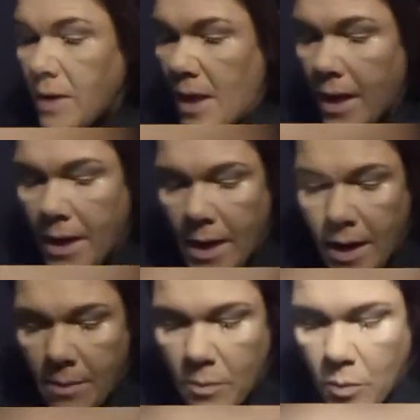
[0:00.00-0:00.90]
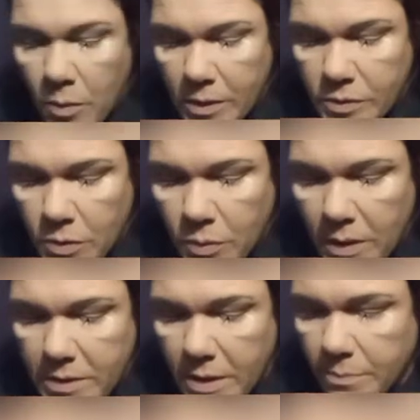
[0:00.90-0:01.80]
And I am going to
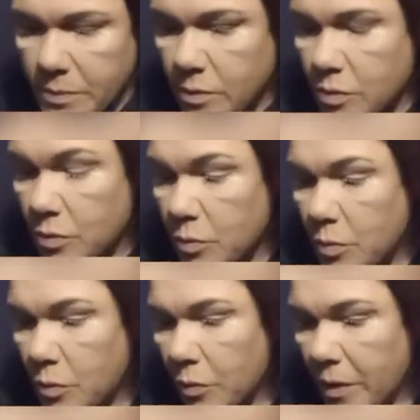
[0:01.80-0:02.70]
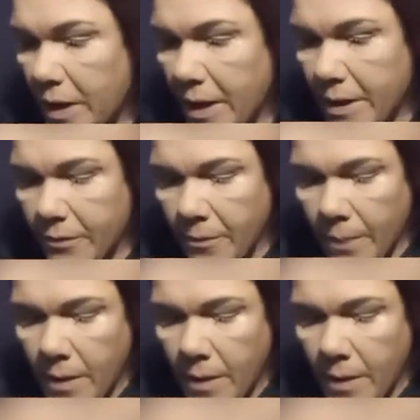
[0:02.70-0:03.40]
attempt to create